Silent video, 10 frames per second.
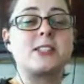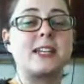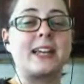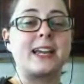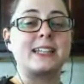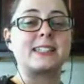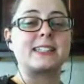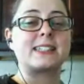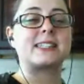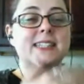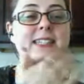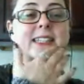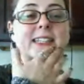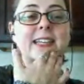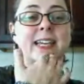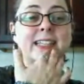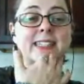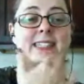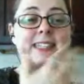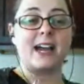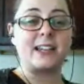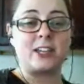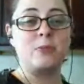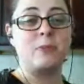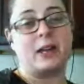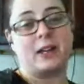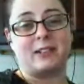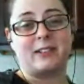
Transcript: is he's not human.